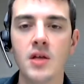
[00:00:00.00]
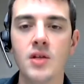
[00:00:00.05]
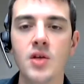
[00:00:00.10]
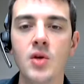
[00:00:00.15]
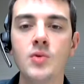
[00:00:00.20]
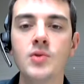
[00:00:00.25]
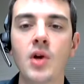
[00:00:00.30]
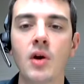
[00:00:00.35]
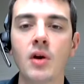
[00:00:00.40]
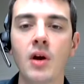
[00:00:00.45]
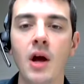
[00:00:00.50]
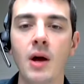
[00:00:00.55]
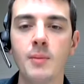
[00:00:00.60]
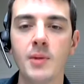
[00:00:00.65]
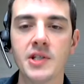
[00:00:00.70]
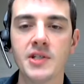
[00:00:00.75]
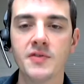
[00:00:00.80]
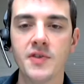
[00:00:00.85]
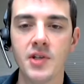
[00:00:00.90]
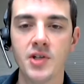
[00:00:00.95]
Use our
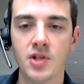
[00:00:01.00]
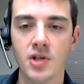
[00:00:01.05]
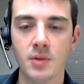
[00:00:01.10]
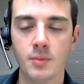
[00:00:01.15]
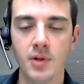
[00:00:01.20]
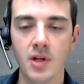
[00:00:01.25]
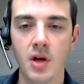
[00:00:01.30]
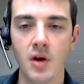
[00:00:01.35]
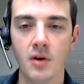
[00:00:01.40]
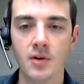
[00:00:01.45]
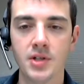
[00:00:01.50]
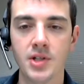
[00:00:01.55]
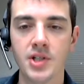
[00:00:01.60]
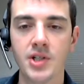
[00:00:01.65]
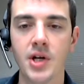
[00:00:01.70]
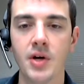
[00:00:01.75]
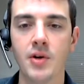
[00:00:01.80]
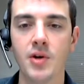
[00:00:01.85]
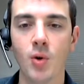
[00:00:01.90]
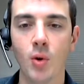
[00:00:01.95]
comments feature below to
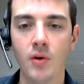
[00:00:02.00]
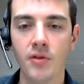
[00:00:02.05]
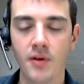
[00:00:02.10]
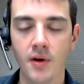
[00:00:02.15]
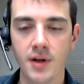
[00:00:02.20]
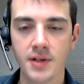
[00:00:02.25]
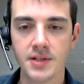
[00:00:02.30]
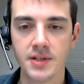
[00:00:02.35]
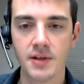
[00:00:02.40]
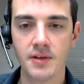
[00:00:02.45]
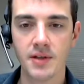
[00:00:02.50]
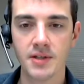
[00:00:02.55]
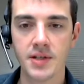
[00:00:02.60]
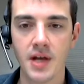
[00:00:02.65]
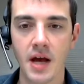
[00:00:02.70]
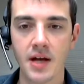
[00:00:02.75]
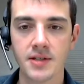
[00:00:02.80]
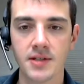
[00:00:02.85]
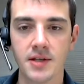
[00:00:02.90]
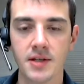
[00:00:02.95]
share your thoughts on this
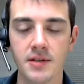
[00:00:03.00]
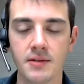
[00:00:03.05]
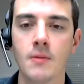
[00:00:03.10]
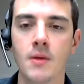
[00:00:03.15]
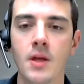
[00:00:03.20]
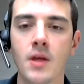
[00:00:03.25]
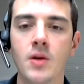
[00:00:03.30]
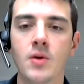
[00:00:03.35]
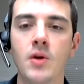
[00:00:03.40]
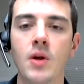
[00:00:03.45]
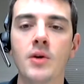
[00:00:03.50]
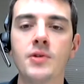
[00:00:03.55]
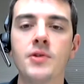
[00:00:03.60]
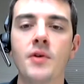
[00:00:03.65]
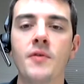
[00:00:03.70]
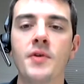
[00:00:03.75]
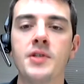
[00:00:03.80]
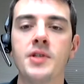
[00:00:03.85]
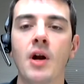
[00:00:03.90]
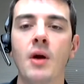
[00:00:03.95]
accident. You can also
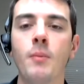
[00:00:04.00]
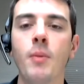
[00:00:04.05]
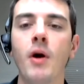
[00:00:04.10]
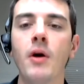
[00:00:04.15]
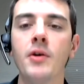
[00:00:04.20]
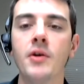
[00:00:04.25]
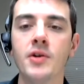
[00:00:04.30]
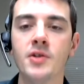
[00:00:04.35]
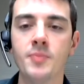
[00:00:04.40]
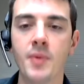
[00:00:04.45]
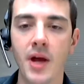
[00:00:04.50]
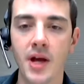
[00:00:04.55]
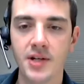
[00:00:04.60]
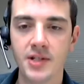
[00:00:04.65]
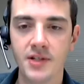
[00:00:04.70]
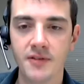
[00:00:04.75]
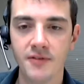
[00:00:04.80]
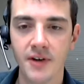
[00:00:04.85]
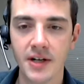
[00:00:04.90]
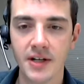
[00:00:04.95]
visit our partners page
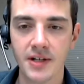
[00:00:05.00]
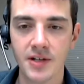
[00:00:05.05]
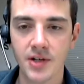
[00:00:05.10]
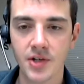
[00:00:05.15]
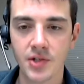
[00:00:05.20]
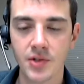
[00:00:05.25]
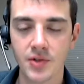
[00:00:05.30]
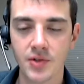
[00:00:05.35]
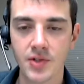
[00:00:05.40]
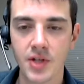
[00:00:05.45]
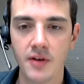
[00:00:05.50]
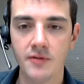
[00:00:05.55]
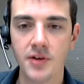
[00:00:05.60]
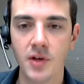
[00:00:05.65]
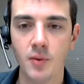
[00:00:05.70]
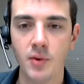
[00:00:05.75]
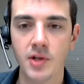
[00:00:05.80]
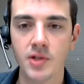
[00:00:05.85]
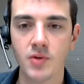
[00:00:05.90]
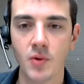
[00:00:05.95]
to find additional
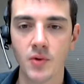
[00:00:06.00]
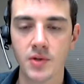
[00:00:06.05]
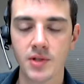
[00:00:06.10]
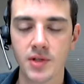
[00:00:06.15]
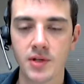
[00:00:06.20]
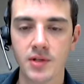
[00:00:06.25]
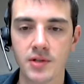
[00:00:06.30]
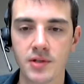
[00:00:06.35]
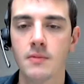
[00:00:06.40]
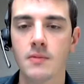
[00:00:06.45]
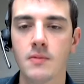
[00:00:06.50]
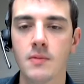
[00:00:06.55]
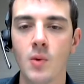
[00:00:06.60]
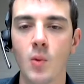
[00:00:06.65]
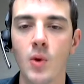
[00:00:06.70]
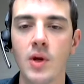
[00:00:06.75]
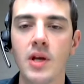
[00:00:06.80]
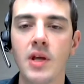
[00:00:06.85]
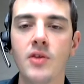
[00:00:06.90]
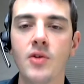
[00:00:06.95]
safety resources.
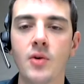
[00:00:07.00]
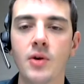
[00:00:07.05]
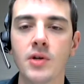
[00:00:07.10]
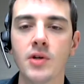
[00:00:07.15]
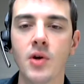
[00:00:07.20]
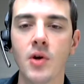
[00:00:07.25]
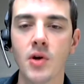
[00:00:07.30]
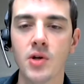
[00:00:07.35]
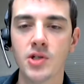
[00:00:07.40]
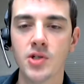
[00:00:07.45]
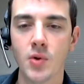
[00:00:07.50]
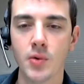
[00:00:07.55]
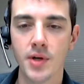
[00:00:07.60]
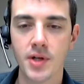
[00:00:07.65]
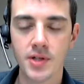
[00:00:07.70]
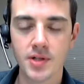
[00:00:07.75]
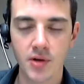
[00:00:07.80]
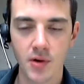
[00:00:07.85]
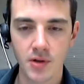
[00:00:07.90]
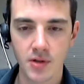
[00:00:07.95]
We neither encourage nor
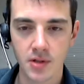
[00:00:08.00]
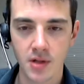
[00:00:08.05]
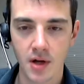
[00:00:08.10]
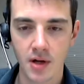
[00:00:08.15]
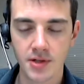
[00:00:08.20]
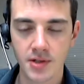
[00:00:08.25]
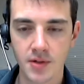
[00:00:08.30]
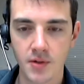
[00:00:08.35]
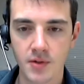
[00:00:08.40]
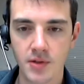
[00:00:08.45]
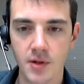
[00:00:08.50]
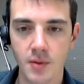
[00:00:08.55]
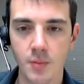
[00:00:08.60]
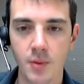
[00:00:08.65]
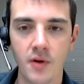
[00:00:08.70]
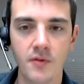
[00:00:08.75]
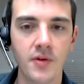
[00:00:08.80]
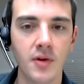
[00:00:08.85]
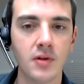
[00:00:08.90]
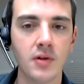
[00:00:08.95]
discourage lawsuits,
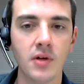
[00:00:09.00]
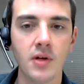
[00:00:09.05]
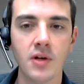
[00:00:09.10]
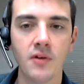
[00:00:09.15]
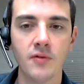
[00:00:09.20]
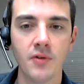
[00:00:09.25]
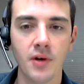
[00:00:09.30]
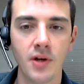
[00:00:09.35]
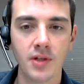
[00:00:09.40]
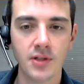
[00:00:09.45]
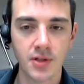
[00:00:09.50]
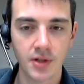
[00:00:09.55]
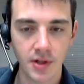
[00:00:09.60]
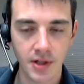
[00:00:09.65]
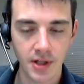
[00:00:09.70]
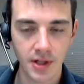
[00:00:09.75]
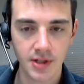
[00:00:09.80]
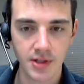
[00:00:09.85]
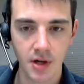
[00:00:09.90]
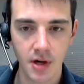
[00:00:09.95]
but if you're looking for an
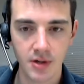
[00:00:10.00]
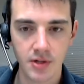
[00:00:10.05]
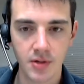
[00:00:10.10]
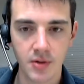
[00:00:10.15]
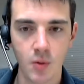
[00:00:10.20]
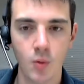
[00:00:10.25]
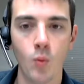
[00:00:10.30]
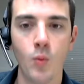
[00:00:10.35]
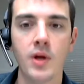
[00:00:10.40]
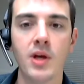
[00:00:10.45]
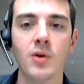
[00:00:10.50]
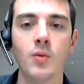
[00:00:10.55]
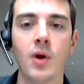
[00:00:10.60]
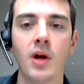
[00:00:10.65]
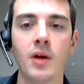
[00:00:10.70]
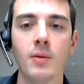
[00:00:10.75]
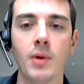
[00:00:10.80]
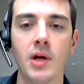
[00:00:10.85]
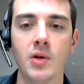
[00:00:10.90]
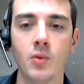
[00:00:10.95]
attorney to talk to, we can
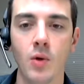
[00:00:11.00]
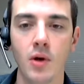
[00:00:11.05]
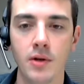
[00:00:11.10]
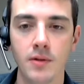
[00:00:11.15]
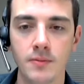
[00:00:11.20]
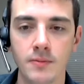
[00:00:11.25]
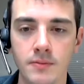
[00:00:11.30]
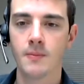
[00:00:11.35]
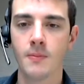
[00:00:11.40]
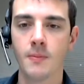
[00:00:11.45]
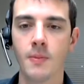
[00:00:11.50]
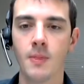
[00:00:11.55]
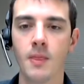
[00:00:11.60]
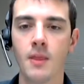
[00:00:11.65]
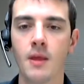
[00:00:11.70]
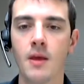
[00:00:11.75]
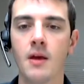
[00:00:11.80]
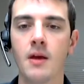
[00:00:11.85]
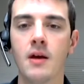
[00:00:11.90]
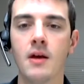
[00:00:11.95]
recommend one.
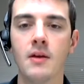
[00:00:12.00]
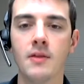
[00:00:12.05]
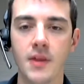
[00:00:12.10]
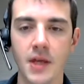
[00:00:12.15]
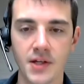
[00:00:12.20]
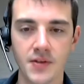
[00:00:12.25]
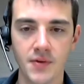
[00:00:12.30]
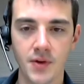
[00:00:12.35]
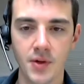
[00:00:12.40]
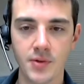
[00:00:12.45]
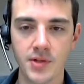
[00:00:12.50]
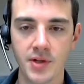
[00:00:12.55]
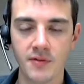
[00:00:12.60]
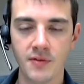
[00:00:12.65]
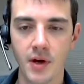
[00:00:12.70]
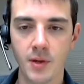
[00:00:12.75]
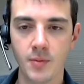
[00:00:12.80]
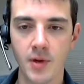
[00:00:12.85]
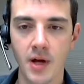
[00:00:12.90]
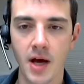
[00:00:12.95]
Thanks for using
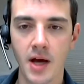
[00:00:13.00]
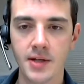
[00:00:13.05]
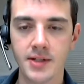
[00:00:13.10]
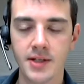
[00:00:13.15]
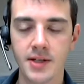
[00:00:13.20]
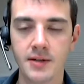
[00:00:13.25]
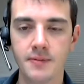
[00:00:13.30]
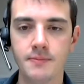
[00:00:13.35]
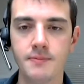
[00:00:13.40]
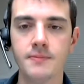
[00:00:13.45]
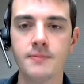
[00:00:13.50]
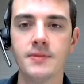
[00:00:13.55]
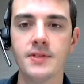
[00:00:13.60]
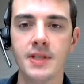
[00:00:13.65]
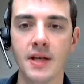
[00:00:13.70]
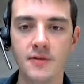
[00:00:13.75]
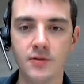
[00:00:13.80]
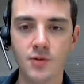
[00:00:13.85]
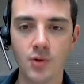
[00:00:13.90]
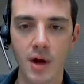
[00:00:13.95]
Find My Accident.
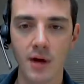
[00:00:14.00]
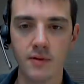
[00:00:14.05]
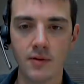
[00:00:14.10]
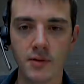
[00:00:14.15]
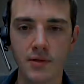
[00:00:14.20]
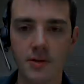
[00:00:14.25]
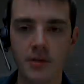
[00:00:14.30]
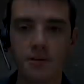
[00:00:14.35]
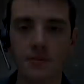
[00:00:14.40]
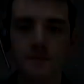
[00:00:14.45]
Safe travels.